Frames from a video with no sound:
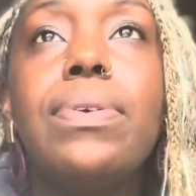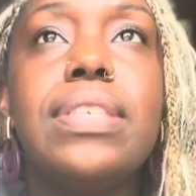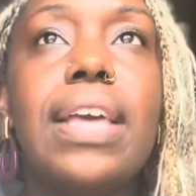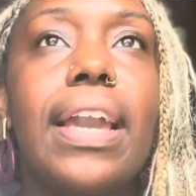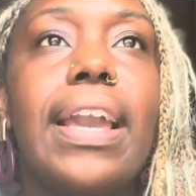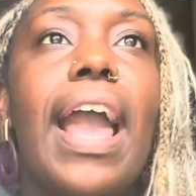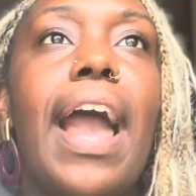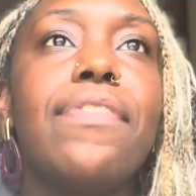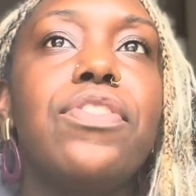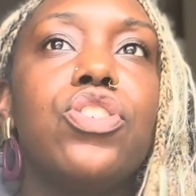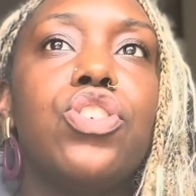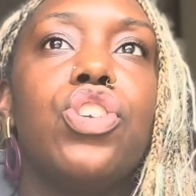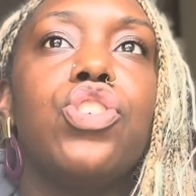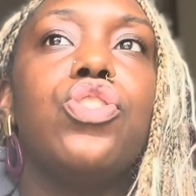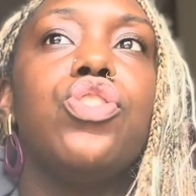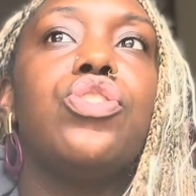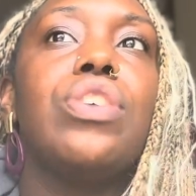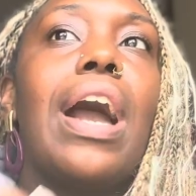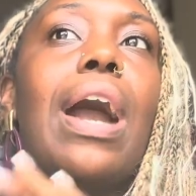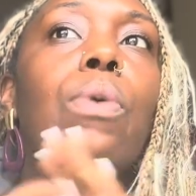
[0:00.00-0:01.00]
was after
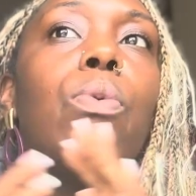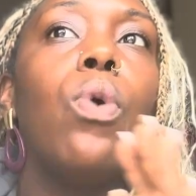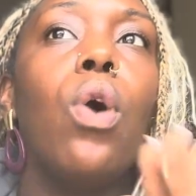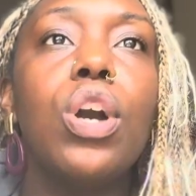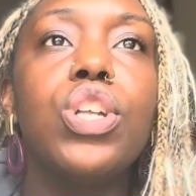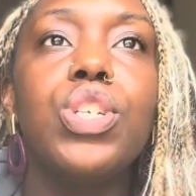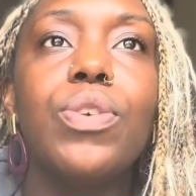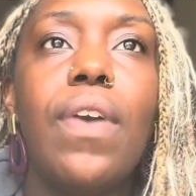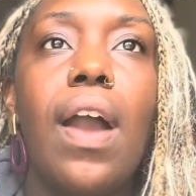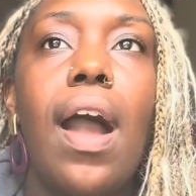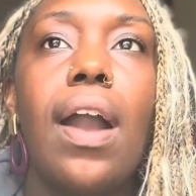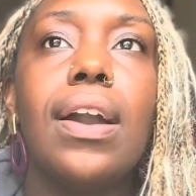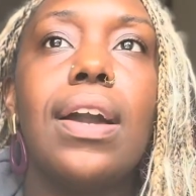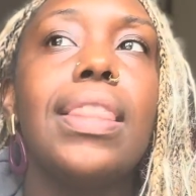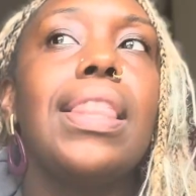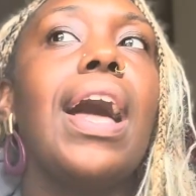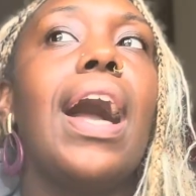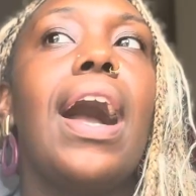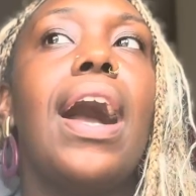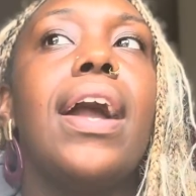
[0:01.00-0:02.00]
surgery. So I walked around a
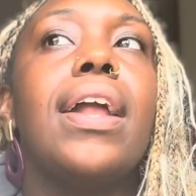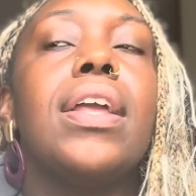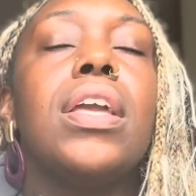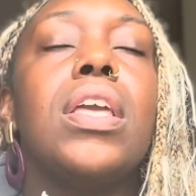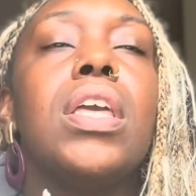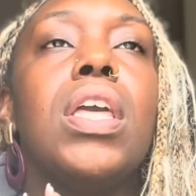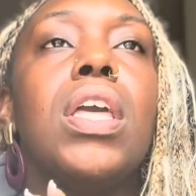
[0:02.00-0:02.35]
lot.